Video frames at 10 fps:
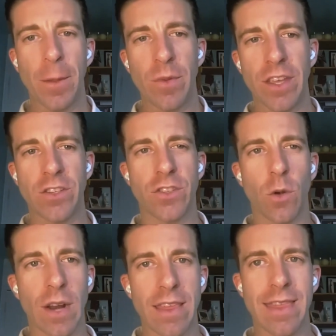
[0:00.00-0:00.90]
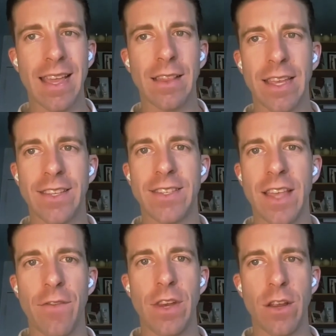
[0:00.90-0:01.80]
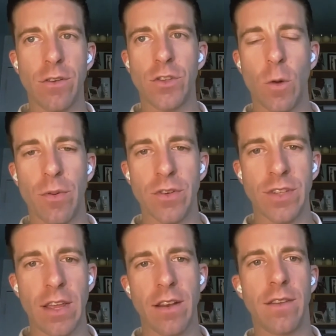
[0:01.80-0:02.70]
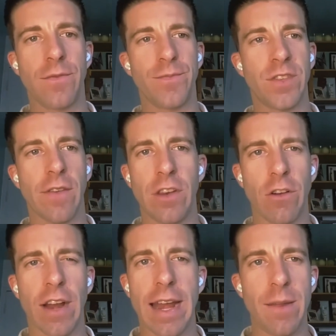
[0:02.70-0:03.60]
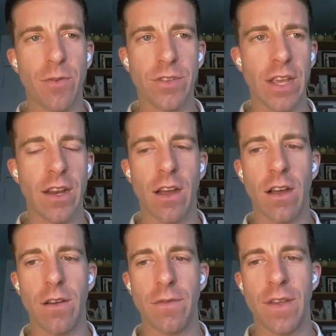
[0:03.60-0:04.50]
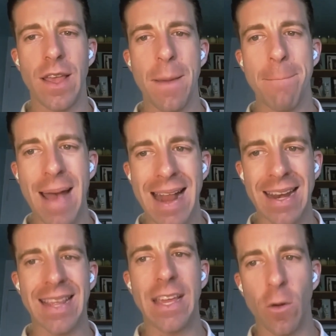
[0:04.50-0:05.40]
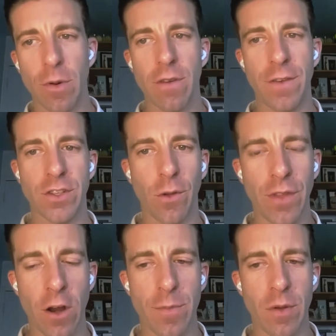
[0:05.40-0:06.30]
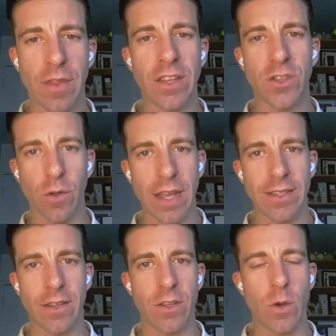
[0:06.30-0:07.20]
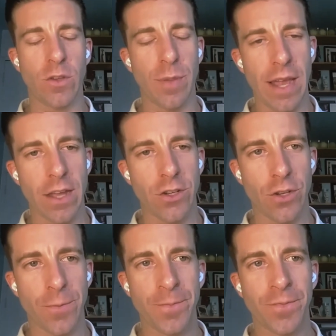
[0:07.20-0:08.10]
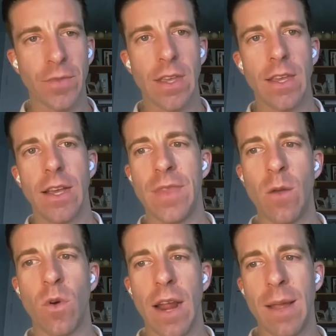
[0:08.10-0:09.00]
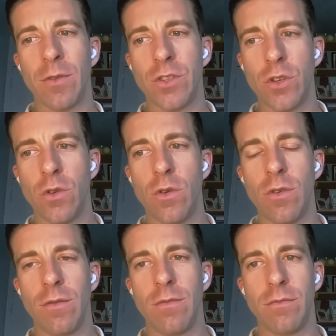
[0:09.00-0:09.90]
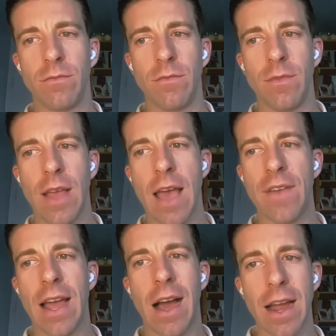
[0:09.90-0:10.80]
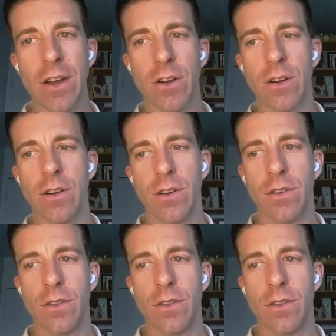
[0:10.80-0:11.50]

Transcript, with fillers: when they sold, I think like 70 or so percent, 70 or 80 percent of Madden Gilbert Physical Therapy, when they sold that to USPH, they were able to have a higher